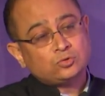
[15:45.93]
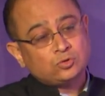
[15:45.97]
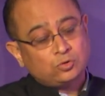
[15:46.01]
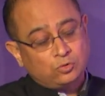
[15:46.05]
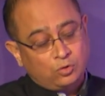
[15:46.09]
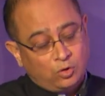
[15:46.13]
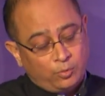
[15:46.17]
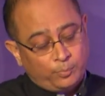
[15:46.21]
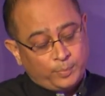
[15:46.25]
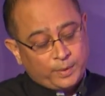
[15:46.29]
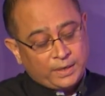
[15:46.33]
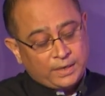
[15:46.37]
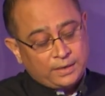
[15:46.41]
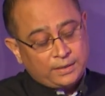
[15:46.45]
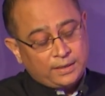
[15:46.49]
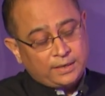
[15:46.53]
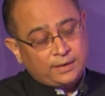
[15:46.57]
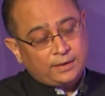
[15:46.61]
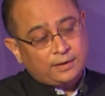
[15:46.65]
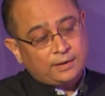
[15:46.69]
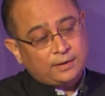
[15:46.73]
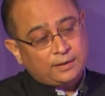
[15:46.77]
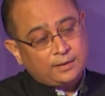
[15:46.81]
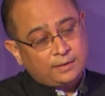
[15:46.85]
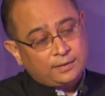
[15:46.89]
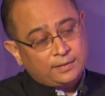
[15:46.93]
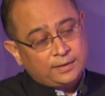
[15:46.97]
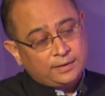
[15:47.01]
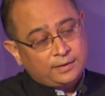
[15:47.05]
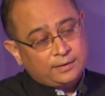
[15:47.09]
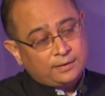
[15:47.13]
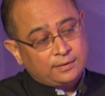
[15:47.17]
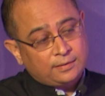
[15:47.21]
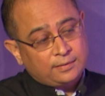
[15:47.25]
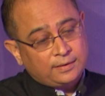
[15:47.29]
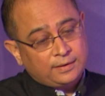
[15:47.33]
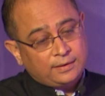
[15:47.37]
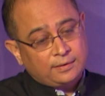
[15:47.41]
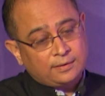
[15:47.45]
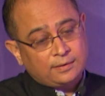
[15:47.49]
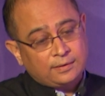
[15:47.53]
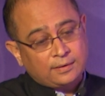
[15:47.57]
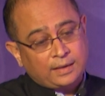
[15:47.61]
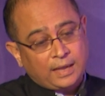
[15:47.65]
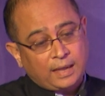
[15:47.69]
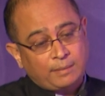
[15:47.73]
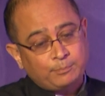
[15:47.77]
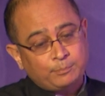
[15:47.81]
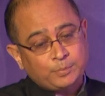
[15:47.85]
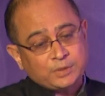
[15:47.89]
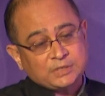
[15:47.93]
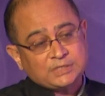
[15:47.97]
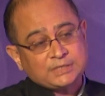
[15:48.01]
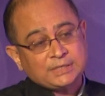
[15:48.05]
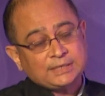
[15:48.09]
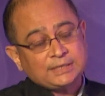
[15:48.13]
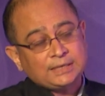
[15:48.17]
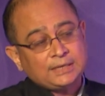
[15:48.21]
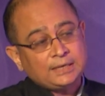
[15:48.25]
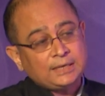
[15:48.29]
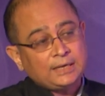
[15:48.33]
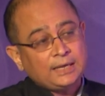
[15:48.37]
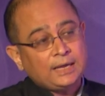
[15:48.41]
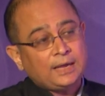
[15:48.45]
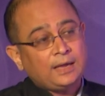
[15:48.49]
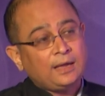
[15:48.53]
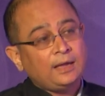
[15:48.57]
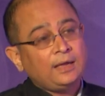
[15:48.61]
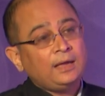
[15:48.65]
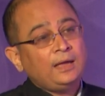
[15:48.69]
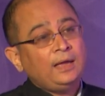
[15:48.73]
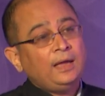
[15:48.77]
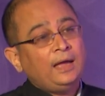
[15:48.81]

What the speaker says: open their campus in India,